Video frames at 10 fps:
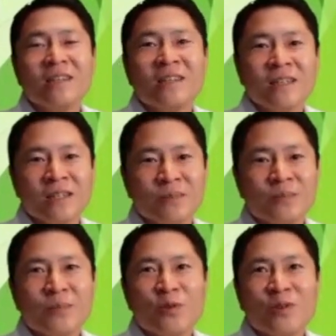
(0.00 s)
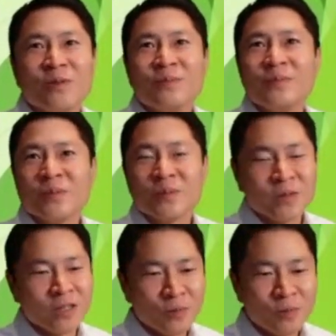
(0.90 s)
or
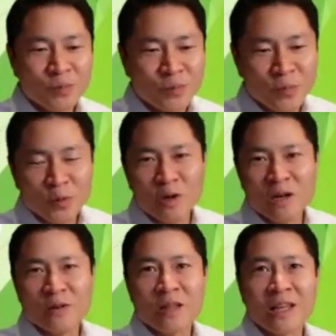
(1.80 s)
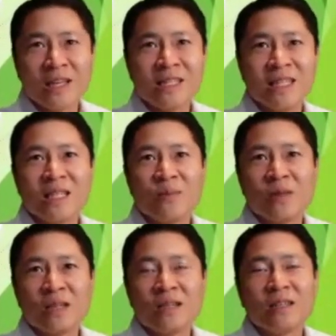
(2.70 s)
whatever. The kids need
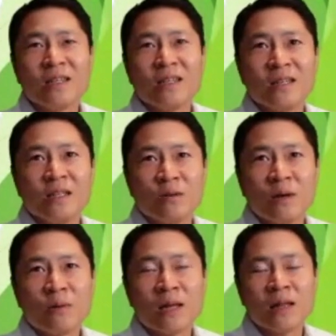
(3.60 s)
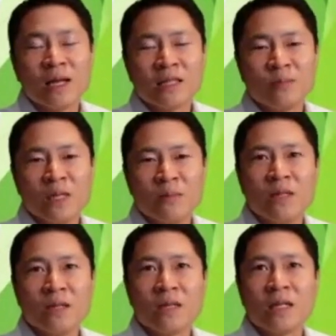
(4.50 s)
something, and so I'd like to be able
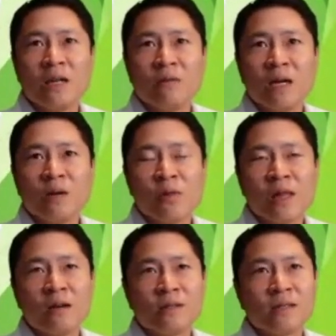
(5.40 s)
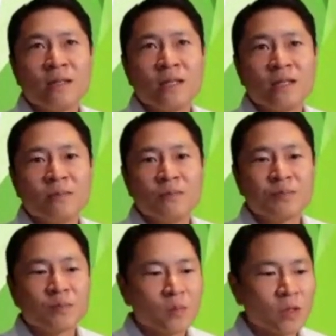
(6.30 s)
to get around without
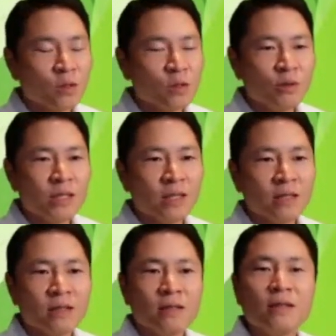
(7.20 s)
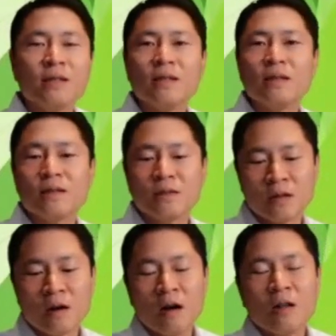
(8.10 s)
losing the
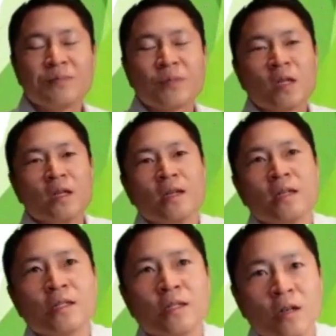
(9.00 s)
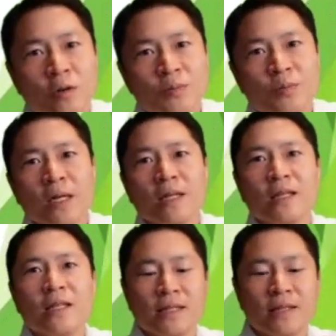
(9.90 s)
call. So
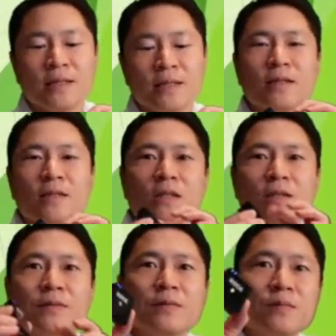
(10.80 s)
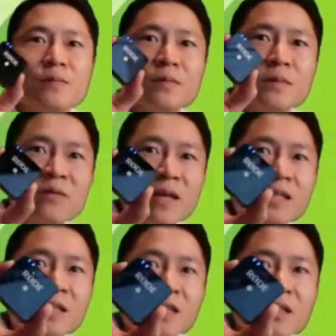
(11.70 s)
this
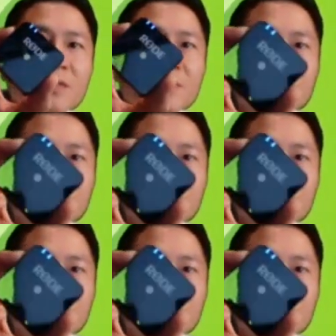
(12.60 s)
device here,